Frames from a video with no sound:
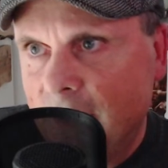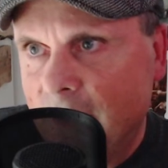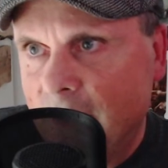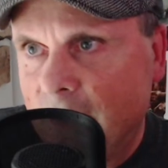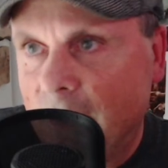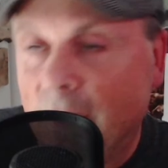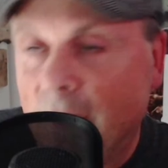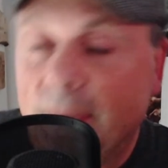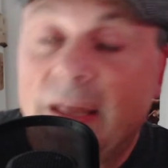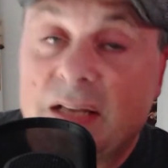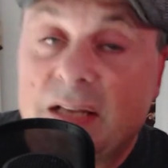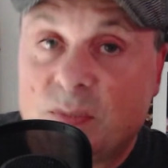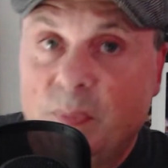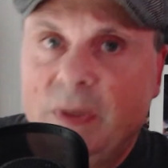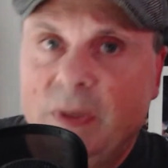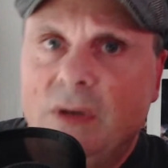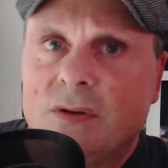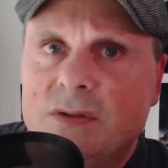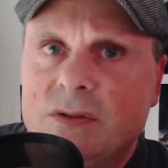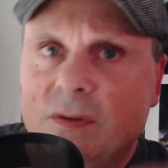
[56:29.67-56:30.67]
that's
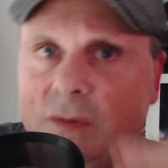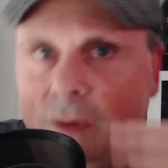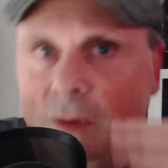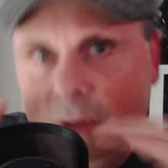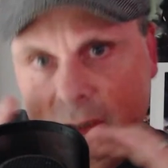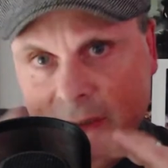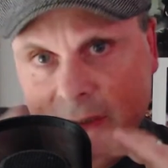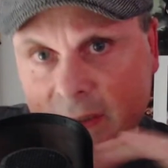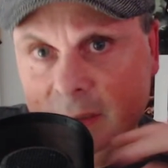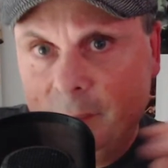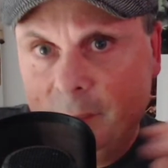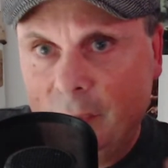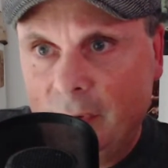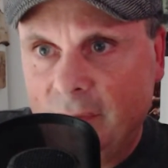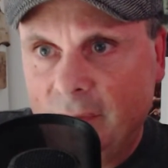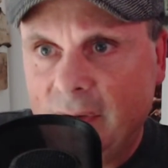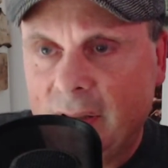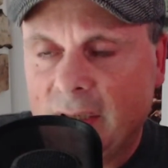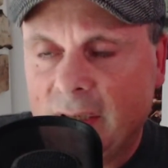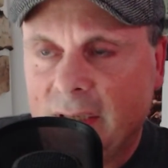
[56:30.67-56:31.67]
because I've got a number of
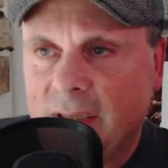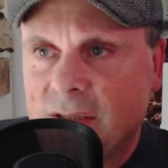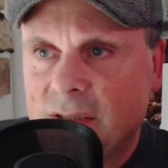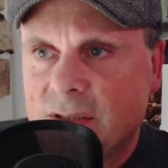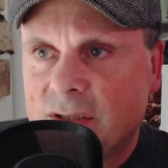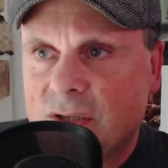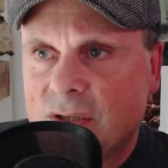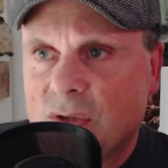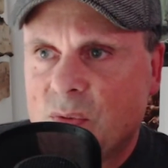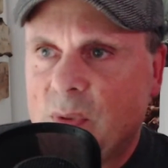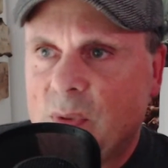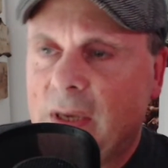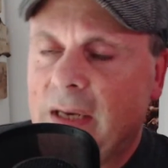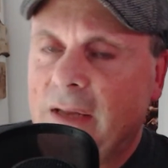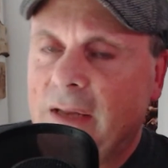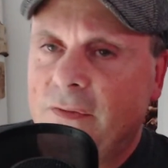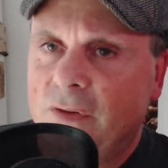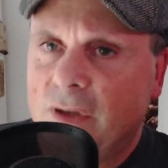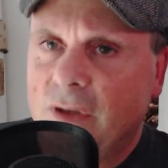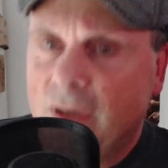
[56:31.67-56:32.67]
other legions as well.
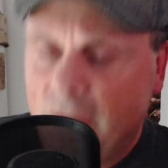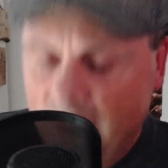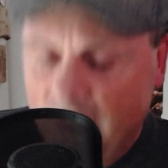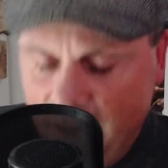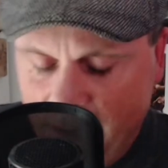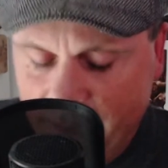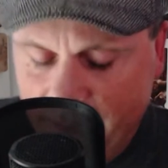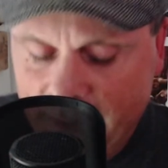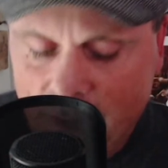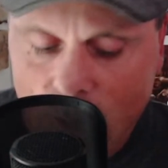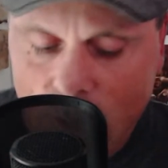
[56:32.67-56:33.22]
If you're going to go in on